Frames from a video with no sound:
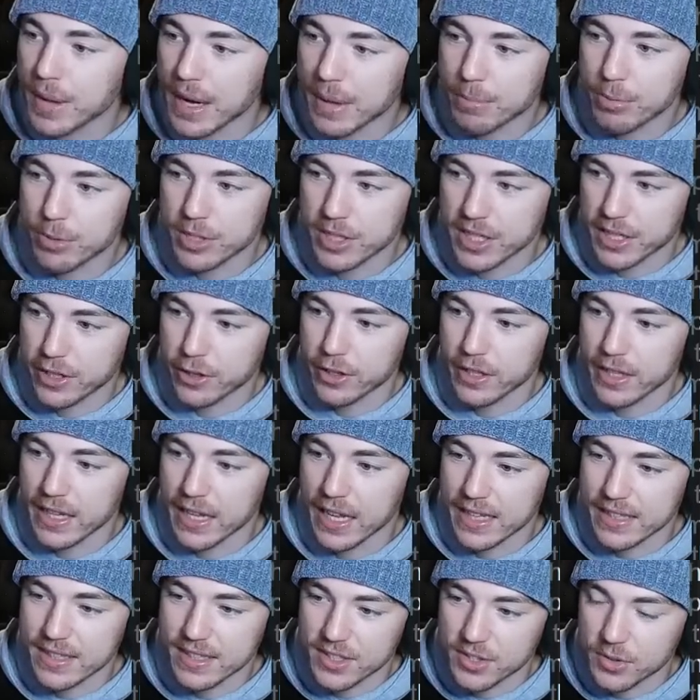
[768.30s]
I particularly
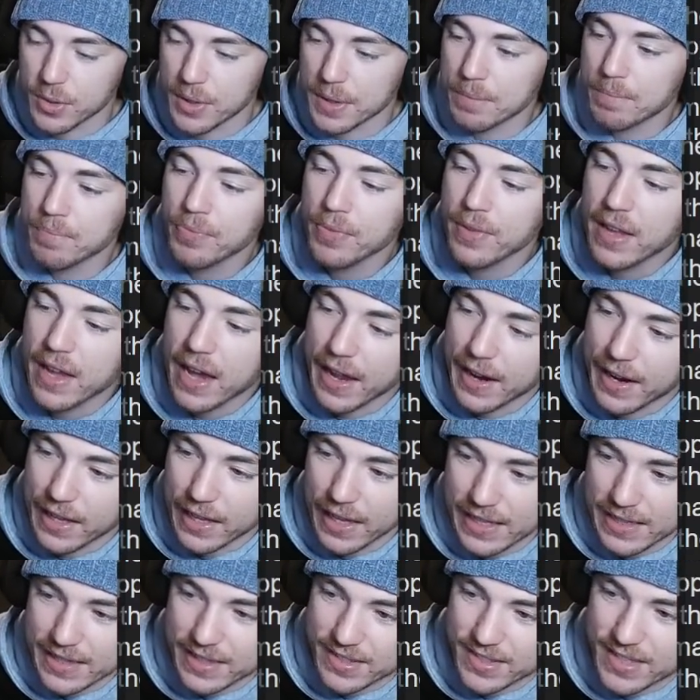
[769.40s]
like this one, and I
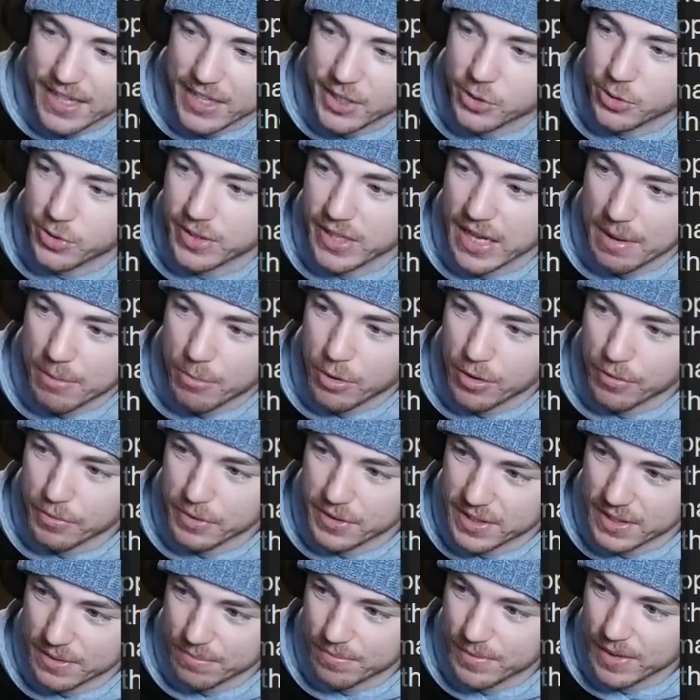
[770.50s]
like the sexual
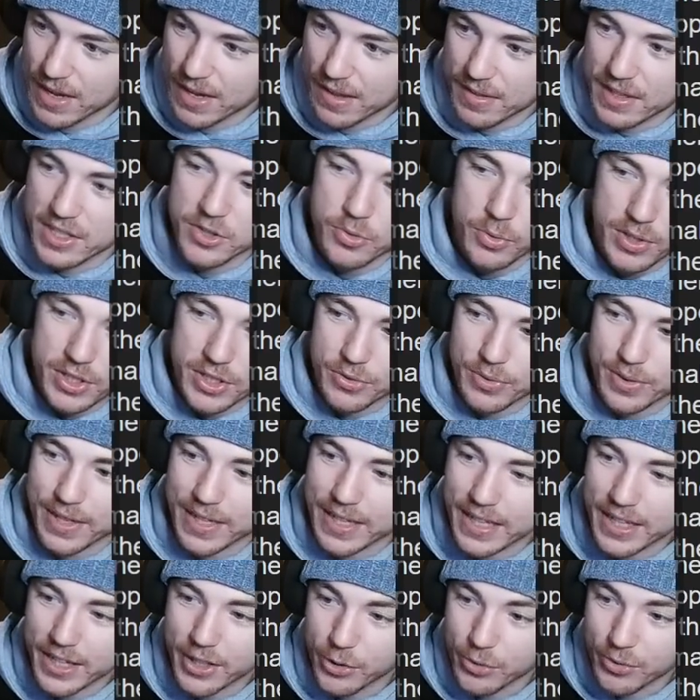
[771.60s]
dimorphism. This one's really
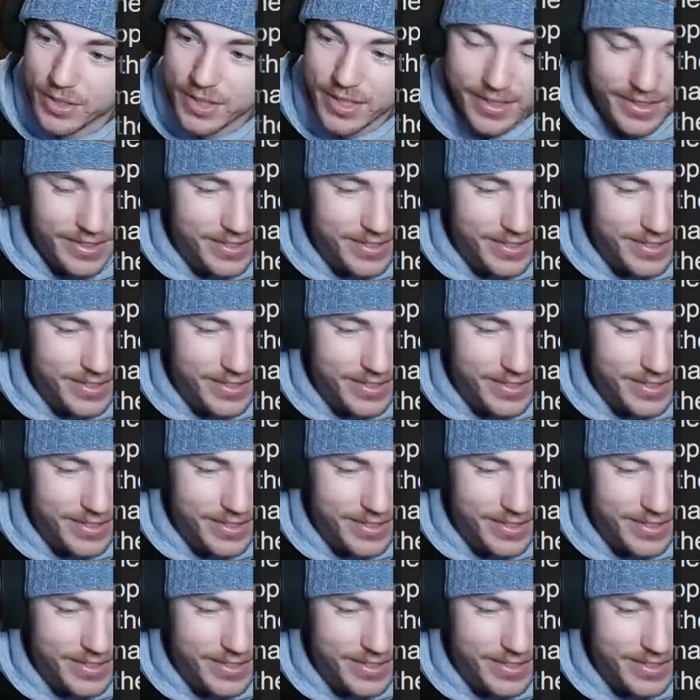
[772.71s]
cute.